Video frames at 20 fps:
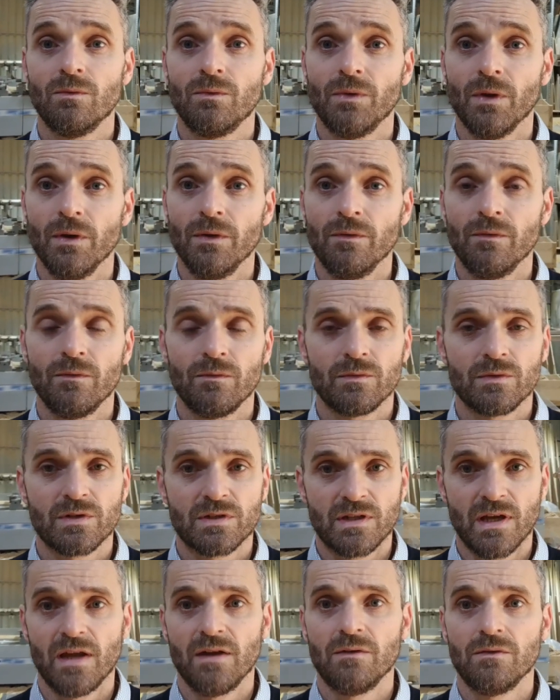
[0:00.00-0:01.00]
than
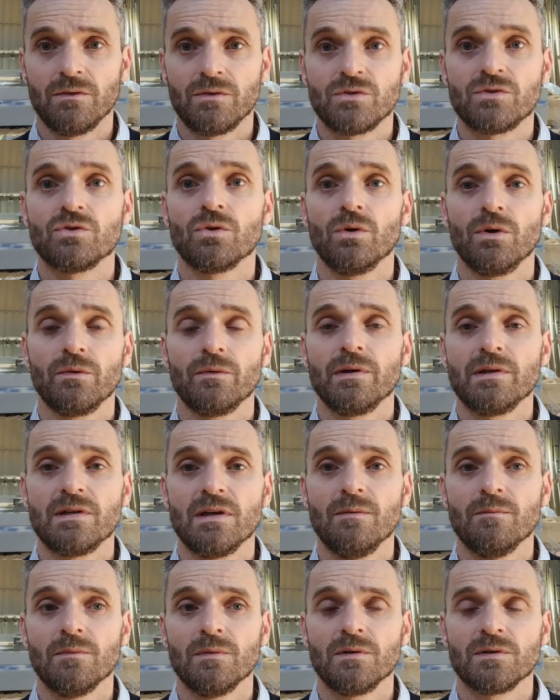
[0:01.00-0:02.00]
standard joinery
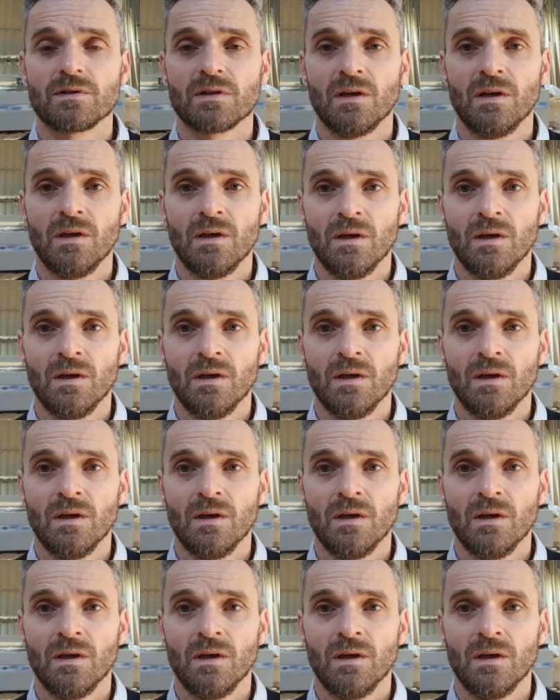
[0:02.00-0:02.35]
timbers.